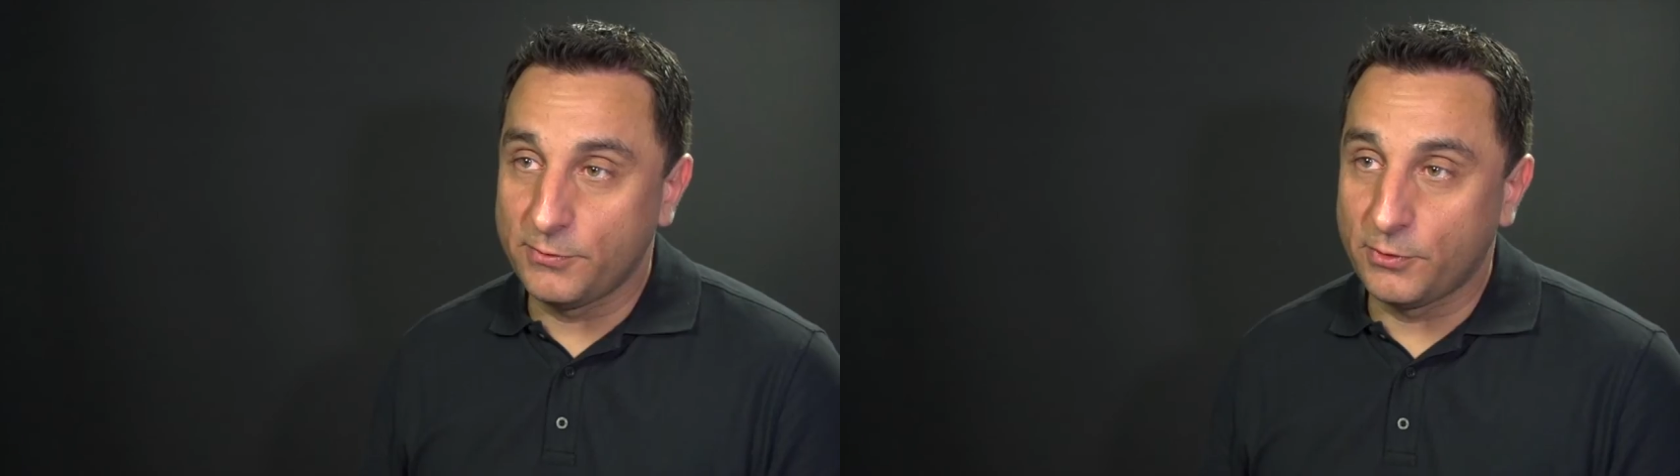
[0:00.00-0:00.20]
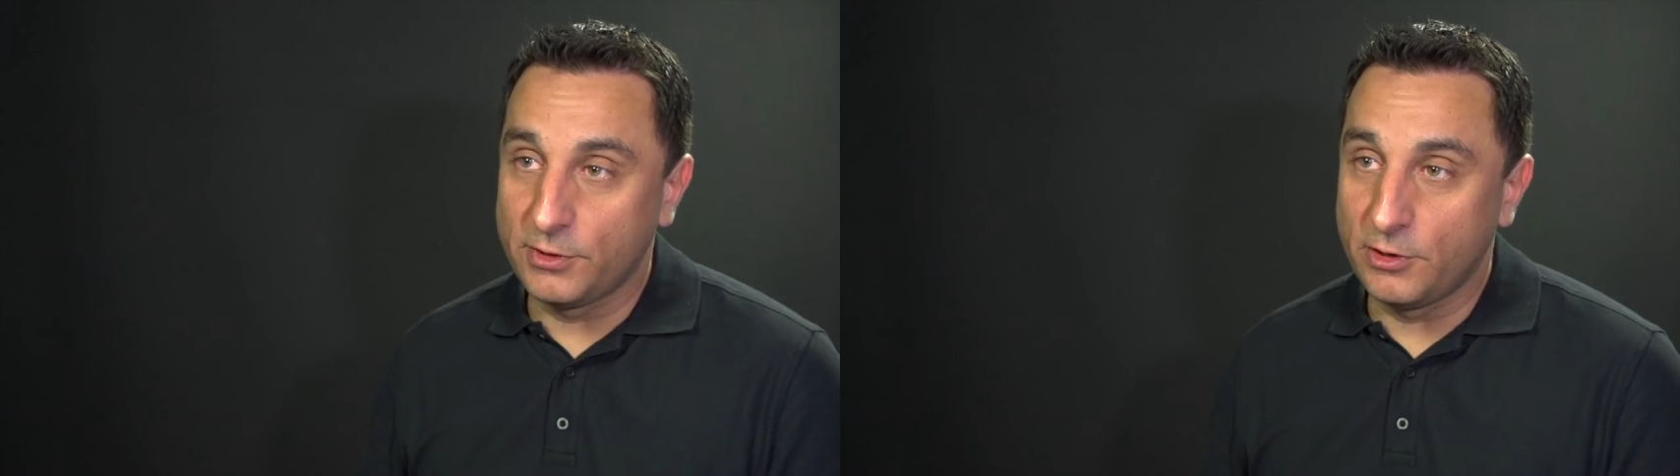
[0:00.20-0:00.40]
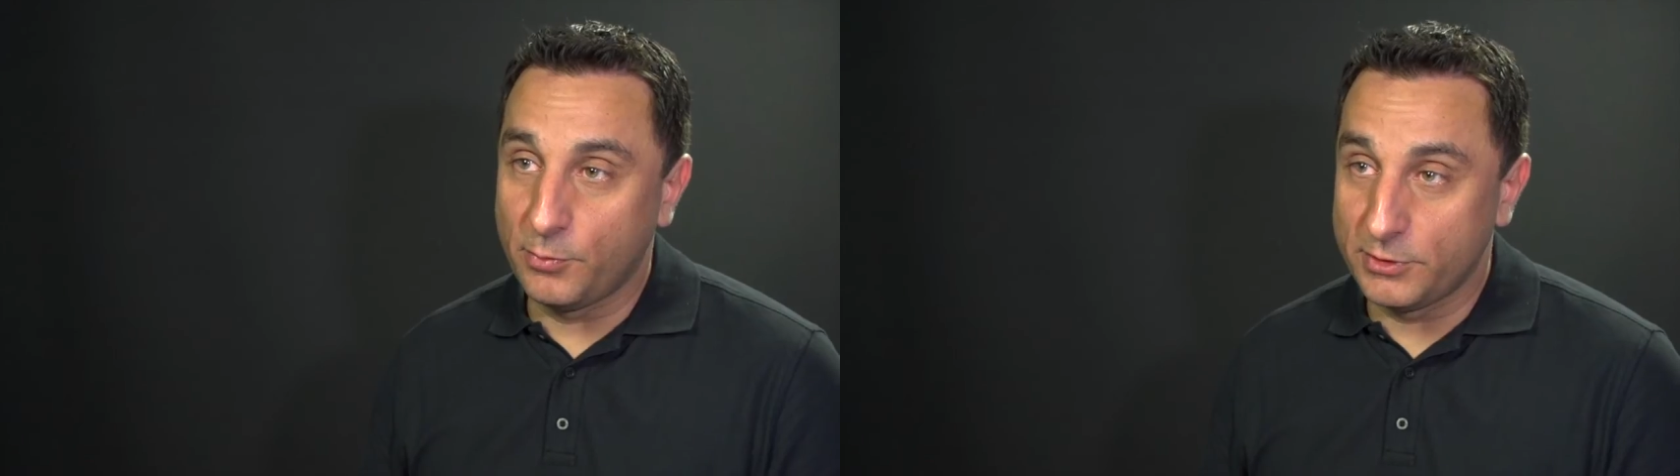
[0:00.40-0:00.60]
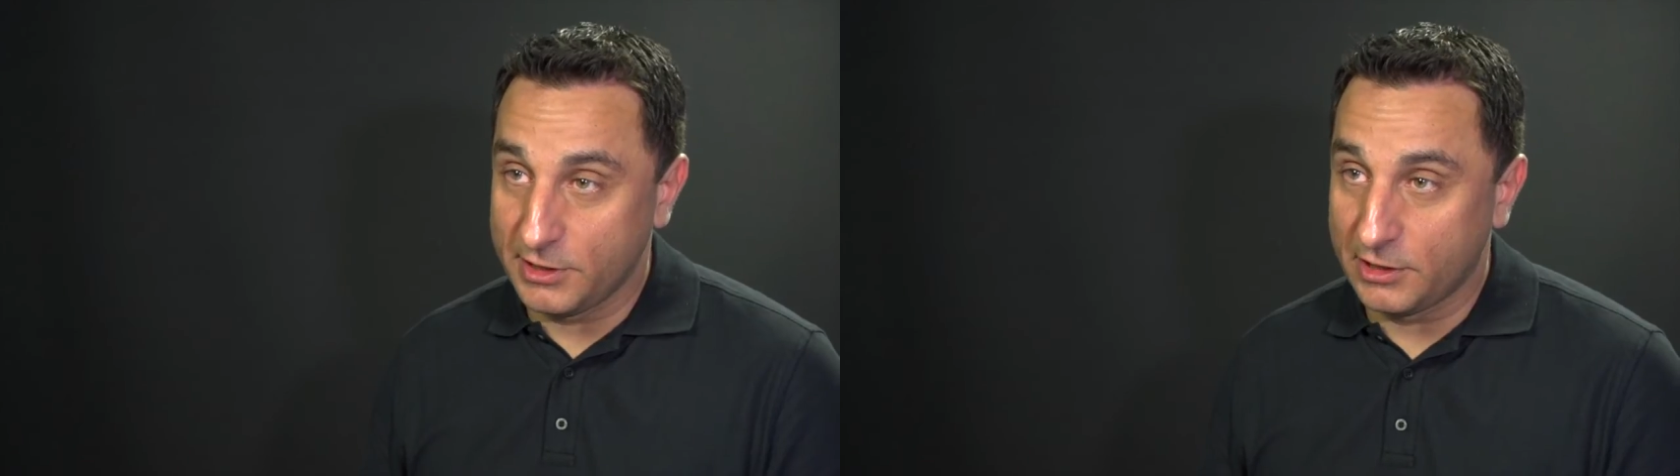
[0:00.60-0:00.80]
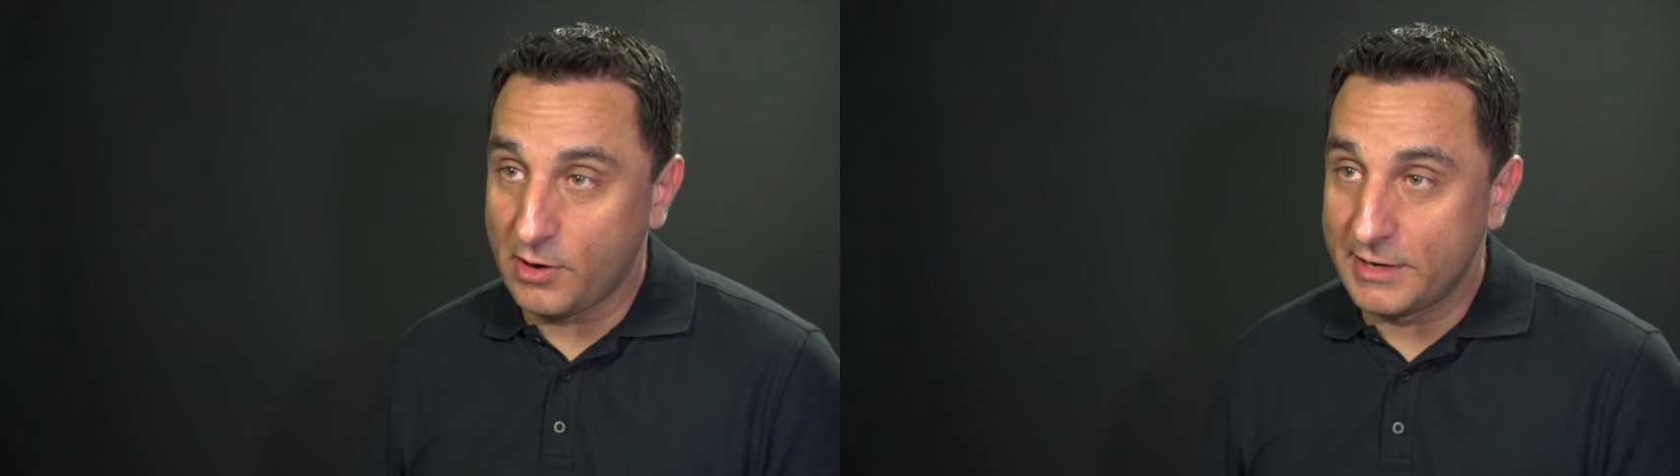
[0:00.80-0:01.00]
for your
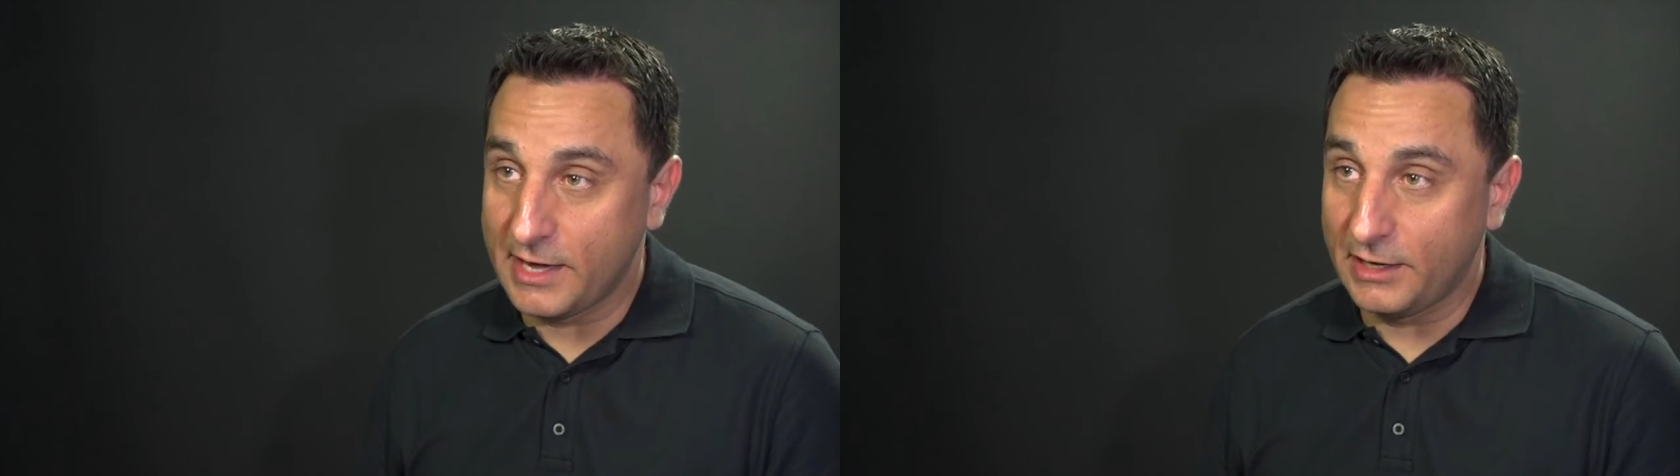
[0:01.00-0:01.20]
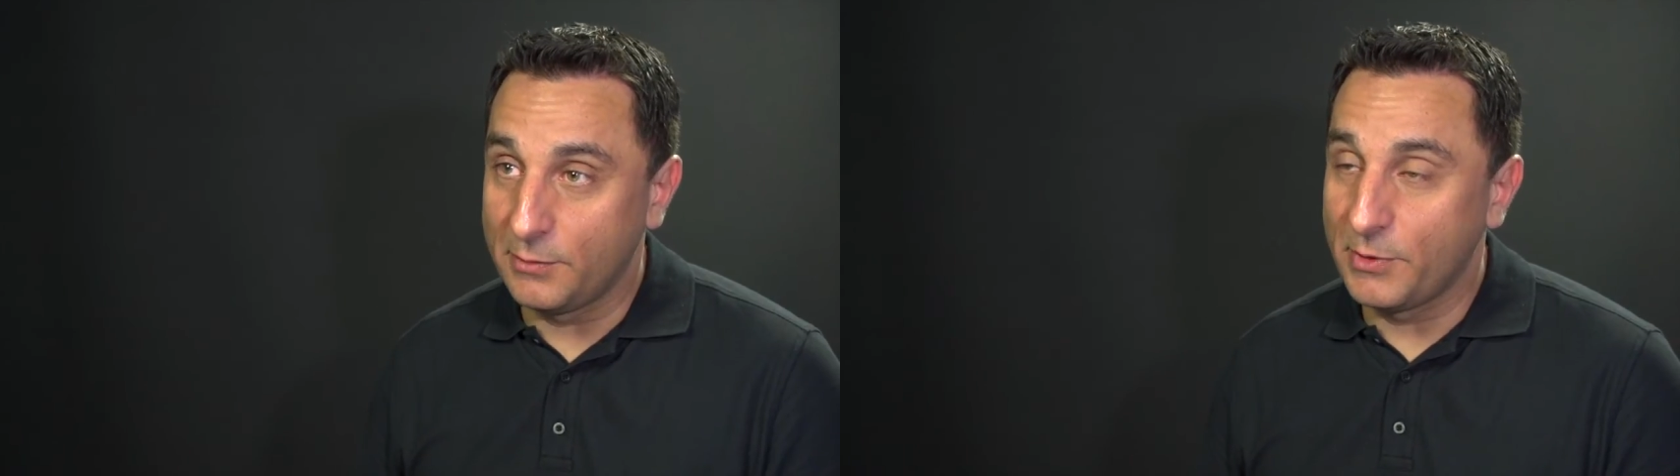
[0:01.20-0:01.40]
particular identity,